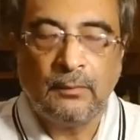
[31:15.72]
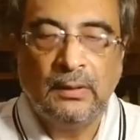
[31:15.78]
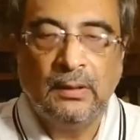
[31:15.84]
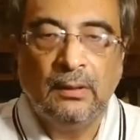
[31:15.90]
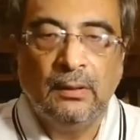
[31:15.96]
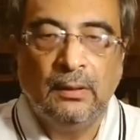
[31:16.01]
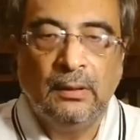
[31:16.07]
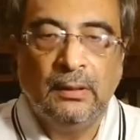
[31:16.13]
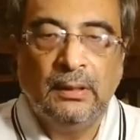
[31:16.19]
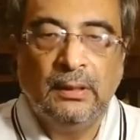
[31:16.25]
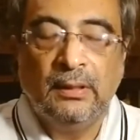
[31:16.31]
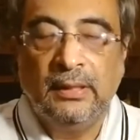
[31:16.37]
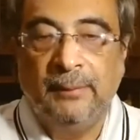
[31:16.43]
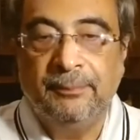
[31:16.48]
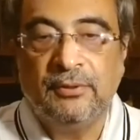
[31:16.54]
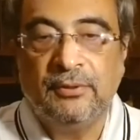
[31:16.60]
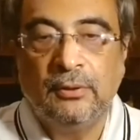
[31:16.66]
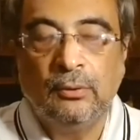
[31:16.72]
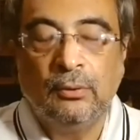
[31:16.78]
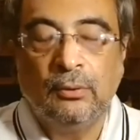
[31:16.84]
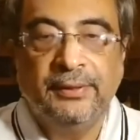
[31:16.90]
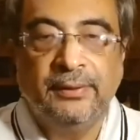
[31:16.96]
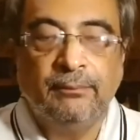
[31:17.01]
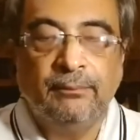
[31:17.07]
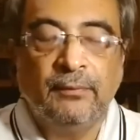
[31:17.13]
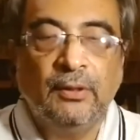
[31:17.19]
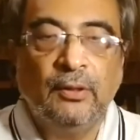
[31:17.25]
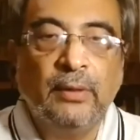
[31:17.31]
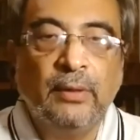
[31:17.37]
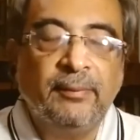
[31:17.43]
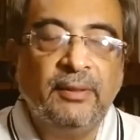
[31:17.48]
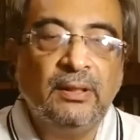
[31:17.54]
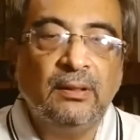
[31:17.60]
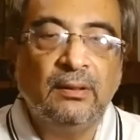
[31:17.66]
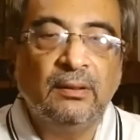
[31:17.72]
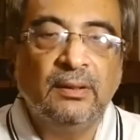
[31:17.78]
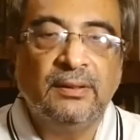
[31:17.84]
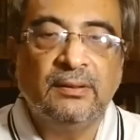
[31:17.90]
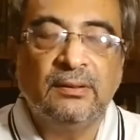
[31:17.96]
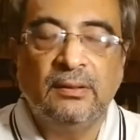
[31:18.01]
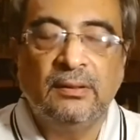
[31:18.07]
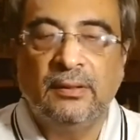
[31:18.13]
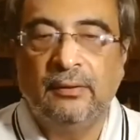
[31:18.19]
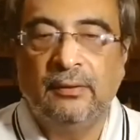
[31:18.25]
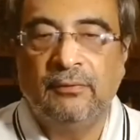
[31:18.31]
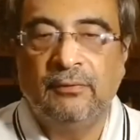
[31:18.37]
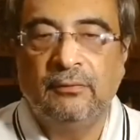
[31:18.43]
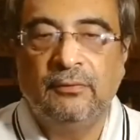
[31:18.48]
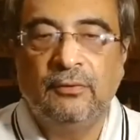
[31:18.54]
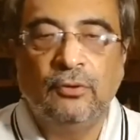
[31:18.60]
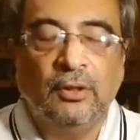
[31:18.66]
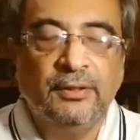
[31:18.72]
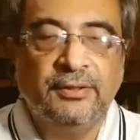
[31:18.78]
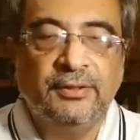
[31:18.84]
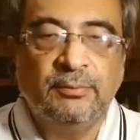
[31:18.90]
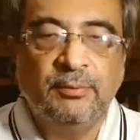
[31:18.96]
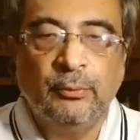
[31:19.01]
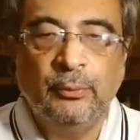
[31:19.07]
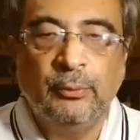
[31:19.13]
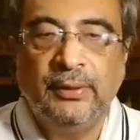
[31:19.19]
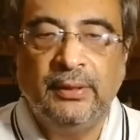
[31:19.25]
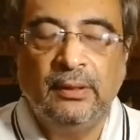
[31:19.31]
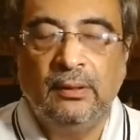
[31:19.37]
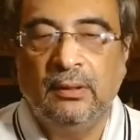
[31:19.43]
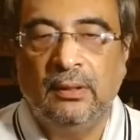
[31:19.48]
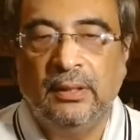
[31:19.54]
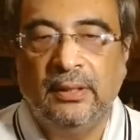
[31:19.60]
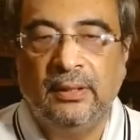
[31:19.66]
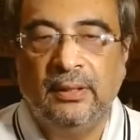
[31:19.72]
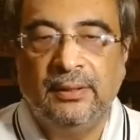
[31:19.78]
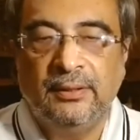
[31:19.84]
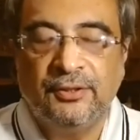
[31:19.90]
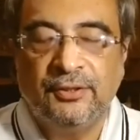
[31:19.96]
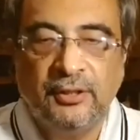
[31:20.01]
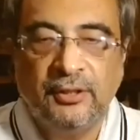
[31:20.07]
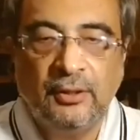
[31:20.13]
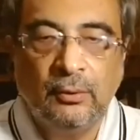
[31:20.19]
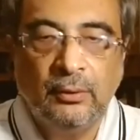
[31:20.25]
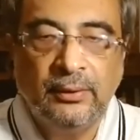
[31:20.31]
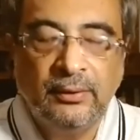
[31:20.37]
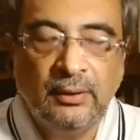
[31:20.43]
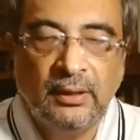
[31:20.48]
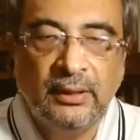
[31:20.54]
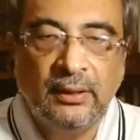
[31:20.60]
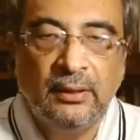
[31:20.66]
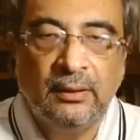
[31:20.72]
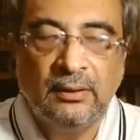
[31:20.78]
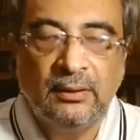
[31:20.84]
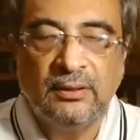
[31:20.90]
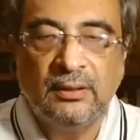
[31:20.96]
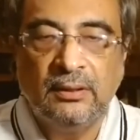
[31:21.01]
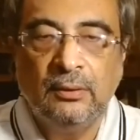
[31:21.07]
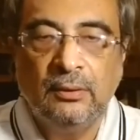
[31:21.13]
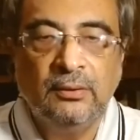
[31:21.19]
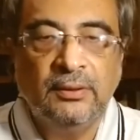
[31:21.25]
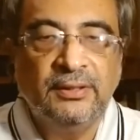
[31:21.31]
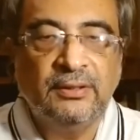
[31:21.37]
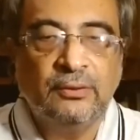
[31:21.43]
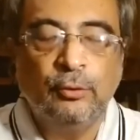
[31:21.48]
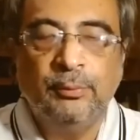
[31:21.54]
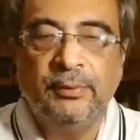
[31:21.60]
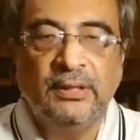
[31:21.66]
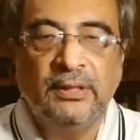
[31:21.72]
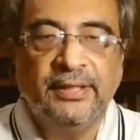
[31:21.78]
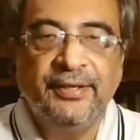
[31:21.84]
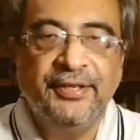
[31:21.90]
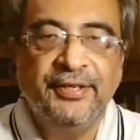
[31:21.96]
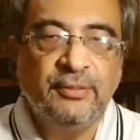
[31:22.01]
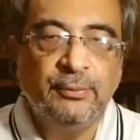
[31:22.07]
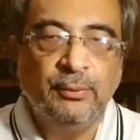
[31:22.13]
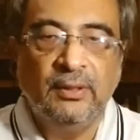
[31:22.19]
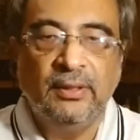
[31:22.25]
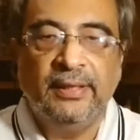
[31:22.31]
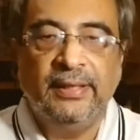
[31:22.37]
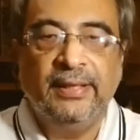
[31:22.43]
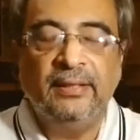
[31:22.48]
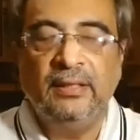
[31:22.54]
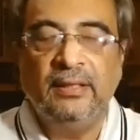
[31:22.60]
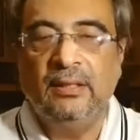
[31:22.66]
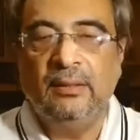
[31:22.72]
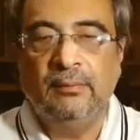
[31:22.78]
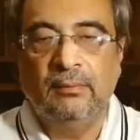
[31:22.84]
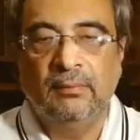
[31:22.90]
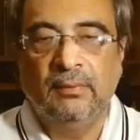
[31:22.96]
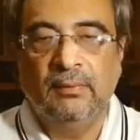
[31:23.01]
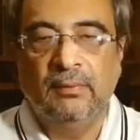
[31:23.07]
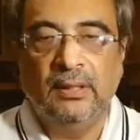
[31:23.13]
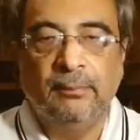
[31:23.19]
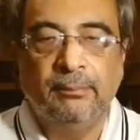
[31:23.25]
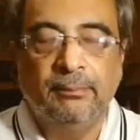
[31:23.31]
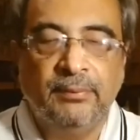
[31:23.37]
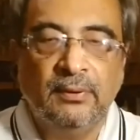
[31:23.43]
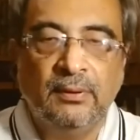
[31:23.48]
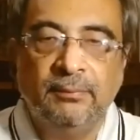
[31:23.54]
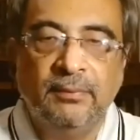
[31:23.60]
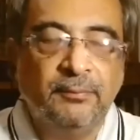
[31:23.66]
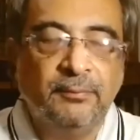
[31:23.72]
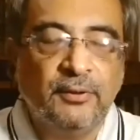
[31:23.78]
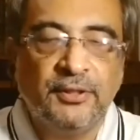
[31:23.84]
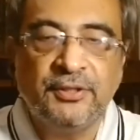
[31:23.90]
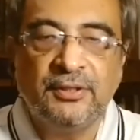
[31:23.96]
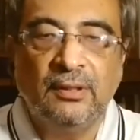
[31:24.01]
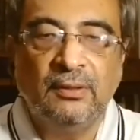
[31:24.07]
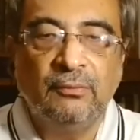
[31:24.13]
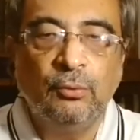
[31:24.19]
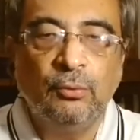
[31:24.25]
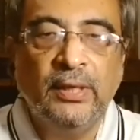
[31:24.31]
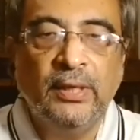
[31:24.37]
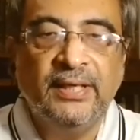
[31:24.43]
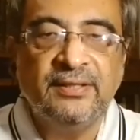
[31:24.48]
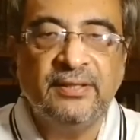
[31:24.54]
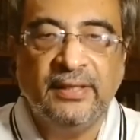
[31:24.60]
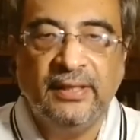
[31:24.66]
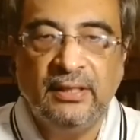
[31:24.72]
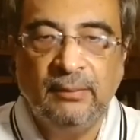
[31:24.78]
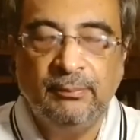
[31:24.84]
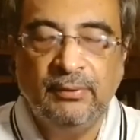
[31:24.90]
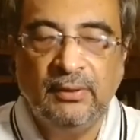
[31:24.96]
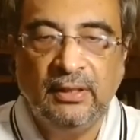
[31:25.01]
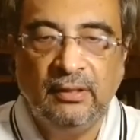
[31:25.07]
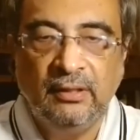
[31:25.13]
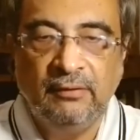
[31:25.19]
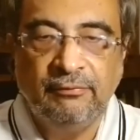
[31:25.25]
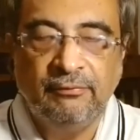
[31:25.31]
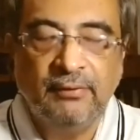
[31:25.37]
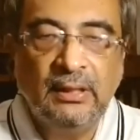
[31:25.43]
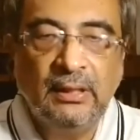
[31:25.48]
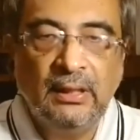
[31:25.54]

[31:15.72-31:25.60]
um, Absolutely. I mean, this uh, not just between the Ahliyat Ashayyu and the Ahliyat Asannun, this could be the case with any person who has any belief.